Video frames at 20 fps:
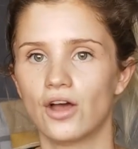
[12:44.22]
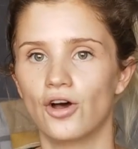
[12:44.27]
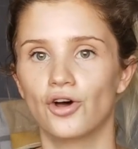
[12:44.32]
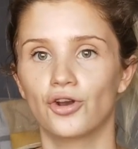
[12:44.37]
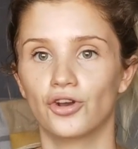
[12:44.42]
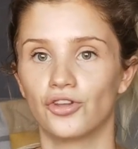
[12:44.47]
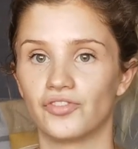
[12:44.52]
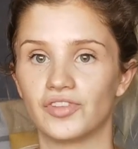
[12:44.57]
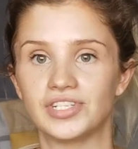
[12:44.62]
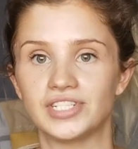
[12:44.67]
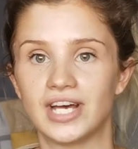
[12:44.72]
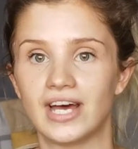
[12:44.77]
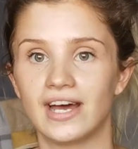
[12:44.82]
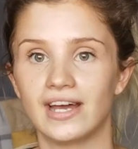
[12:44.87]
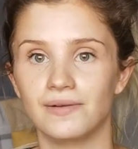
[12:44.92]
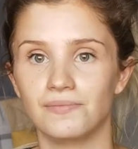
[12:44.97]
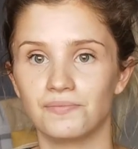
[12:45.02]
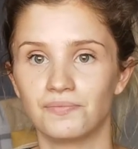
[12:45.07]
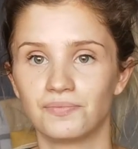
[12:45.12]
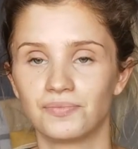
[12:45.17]
another
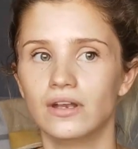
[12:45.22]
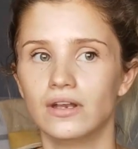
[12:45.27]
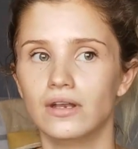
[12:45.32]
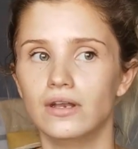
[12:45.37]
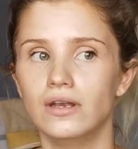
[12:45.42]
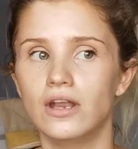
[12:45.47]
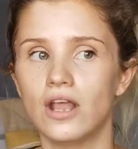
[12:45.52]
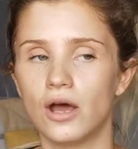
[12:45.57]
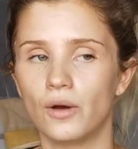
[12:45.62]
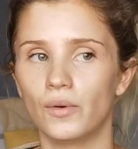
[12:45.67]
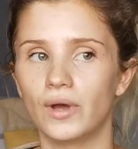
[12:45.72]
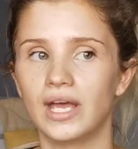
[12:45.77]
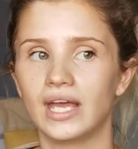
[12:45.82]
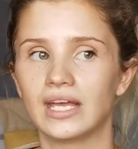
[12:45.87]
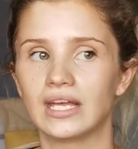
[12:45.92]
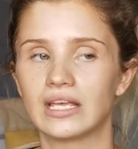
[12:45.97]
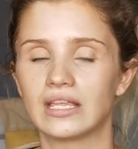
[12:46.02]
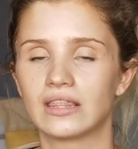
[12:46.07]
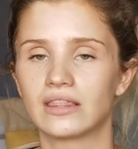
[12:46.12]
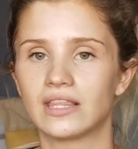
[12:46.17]
time,
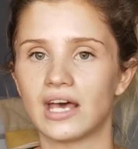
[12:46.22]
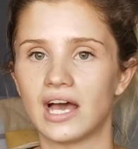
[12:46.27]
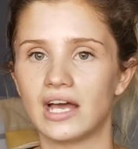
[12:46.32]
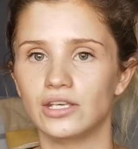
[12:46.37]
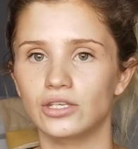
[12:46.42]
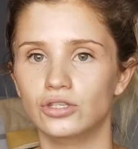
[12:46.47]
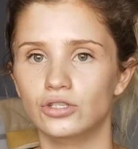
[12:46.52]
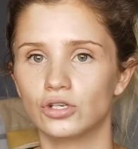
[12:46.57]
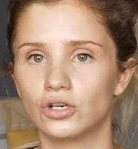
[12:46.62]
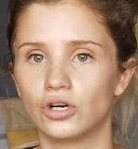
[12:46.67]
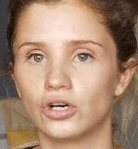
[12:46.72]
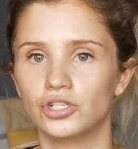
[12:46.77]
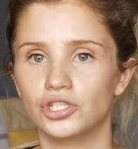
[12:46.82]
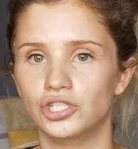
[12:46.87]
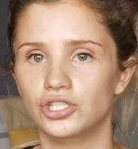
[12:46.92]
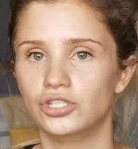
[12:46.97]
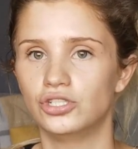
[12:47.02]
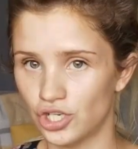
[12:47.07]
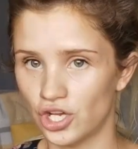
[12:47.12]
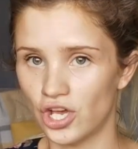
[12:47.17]
knowing that your
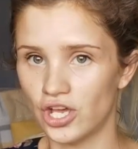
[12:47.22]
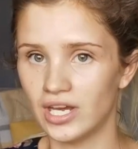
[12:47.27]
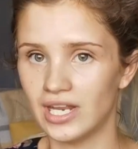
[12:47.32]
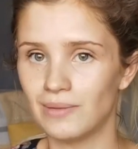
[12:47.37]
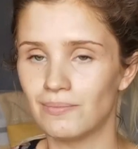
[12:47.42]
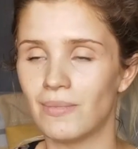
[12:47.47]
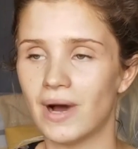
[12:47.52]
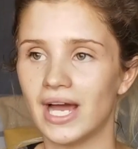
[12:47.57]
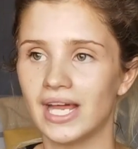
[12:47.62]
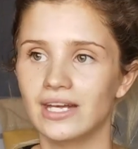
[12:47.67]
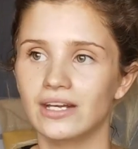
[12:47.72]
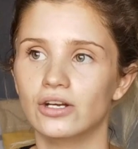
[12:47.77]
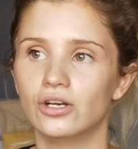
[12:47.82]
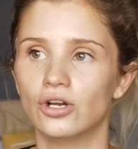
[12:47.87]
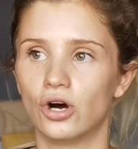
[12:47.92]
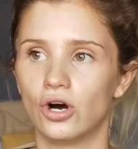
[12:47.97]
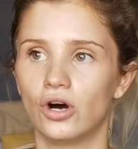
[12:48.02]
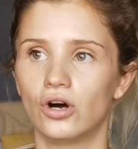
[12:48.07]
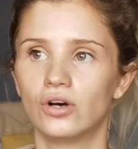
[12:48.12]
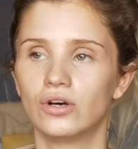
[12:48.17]
journey might
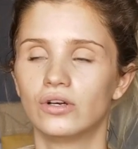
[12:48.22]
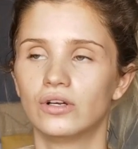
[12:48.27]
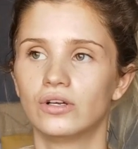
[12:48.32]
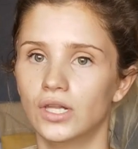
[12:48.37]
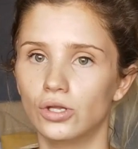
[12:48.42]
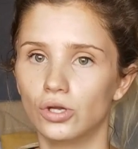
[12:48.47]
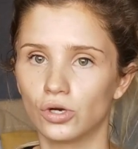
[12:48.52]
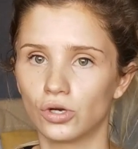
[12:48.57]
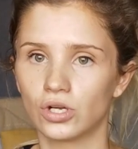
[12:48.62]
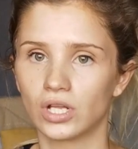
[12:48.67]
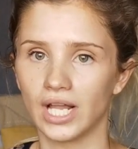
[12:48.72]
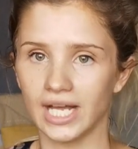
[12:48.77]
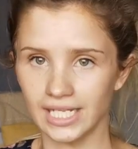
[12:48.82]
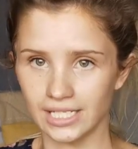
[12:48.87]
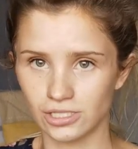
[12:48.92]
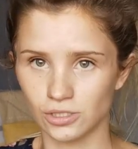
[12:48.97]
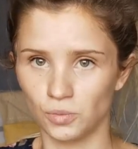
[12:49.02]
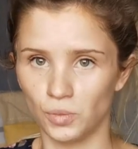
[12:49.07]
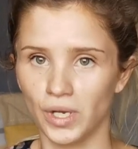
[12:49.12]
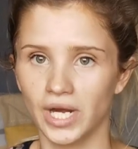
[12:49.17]
not look
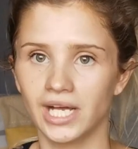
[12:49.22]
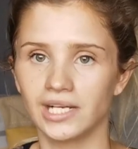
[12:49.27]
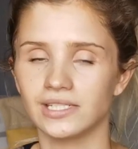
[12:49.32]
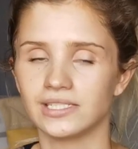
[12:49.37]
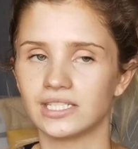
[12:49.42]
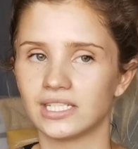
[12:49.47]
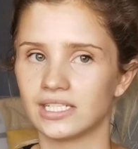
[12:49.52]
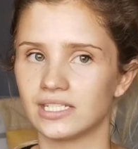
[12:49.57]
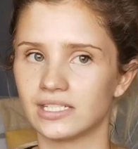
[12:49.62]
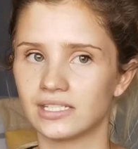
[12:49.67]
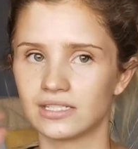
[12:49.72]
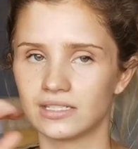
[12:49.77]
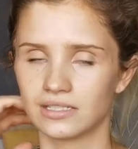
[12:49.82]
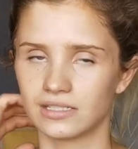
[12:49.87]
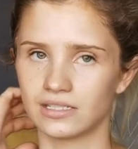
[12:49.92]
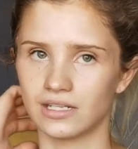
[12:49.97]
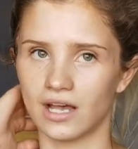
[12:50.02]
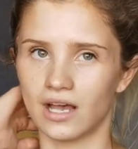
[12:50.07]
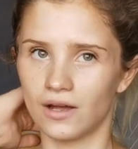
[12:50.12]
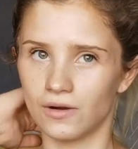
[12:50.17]
like someone else's.
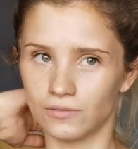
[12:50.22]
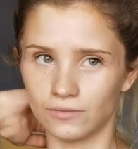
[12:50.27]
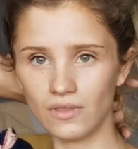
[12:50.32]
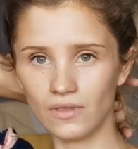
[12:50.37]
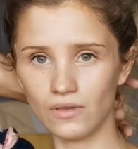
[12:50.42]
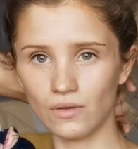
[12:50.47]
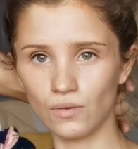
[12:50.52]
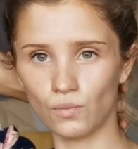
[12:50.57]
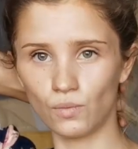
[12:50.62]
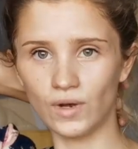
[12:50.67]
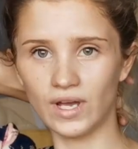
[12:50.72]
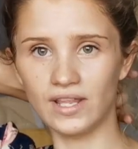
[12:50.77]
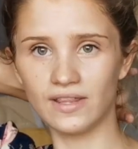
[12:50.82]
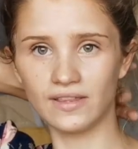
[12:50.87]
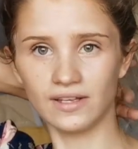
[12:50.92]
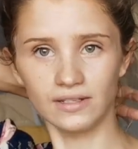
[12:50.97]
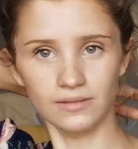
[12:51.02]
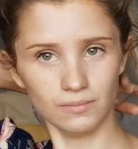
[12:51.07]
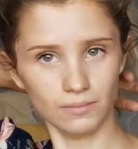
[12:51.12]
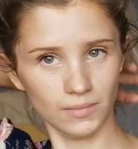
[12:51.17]
So
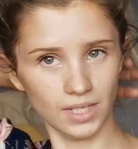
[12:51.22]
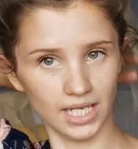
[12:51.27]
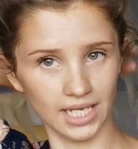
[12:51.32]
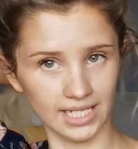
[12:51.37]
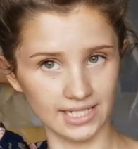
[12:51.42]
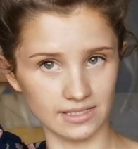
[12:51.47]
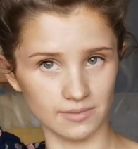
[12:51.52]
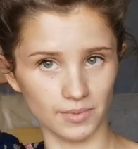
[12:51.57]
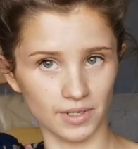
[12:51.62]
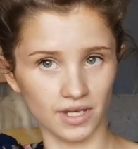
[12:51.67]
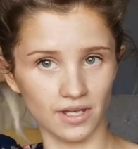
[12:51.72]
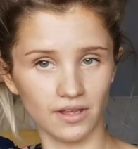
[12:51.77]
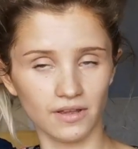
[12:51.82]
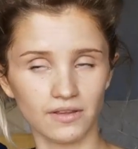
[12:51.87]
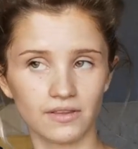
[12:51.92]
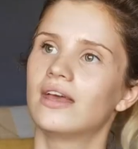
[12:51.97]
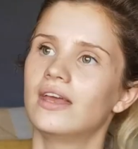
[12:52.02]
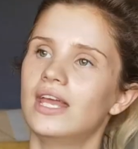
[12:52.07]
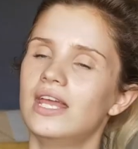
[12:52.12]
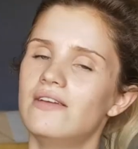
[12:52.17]
with Elizabeth,
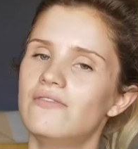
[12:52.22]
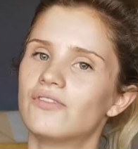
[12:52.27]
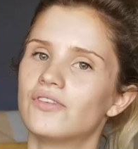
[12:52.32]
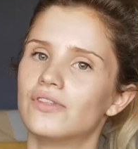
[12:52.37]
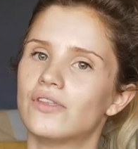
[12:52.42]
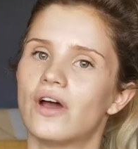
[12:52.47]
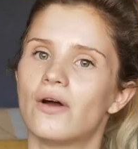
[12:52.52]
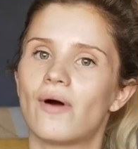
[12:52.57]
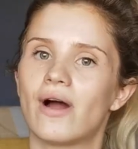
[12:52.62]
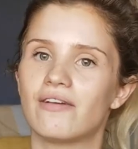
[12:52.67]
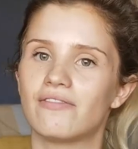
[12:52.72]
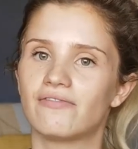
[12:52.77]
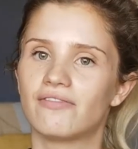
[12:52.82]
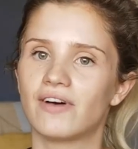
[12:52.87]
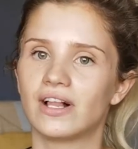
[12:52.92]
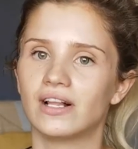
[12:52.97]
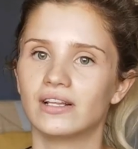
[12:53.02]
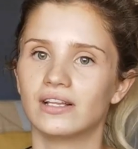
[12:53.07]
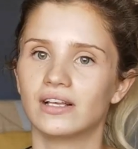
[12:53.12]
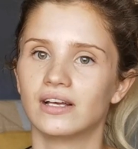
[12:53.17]
even though I
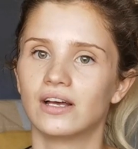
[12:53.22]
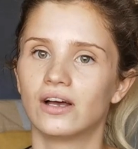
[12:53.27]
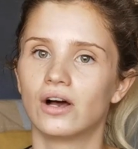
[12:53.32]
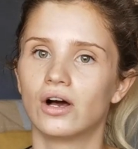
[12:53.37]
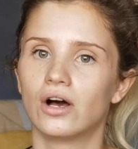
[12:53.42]
felt